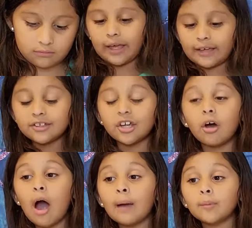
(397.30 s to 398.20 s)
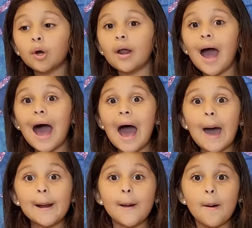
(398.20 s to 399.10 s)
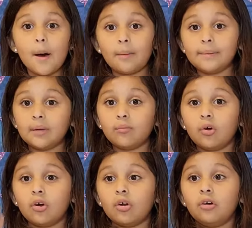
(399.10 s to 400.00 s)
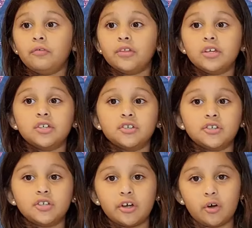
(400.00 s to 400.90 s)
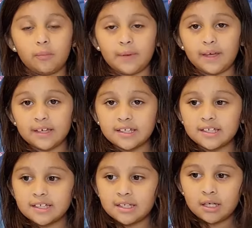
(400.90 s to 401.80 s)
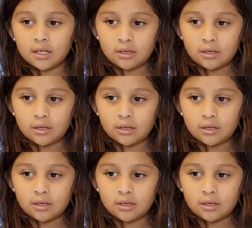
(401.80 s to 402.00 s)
Okay, so I'm gonna add a bit more of this gel mix